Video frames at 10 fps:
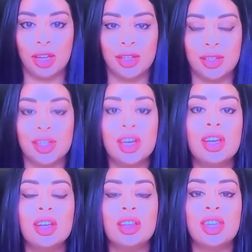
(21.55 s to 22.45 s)
lines.
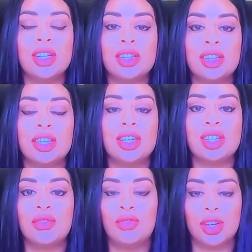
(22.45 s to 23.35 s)
These
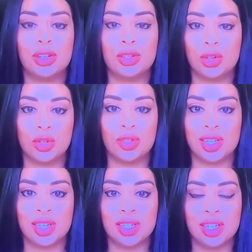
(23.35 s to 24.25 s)
severe social
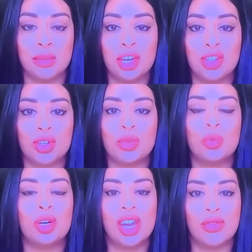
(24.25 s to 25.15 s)
distancing measures
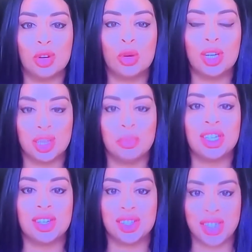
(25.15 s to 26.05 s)
were never going to be
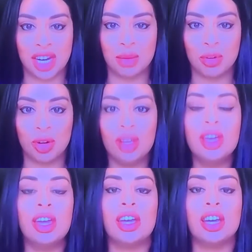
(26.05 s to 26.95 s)
sustainable.
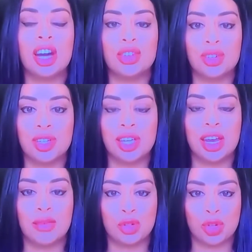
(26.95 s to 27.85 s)
In countries that
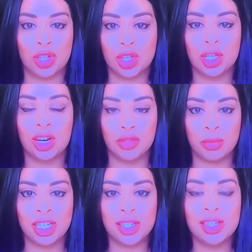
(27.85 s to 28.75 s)
have stricter
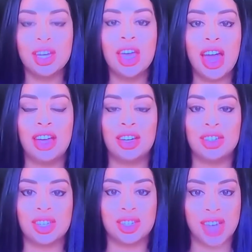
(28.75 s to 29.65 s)
governments and
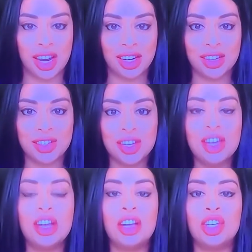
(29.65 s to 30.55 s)
societies,
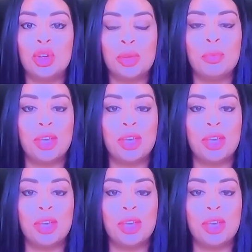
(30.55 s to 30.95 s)
human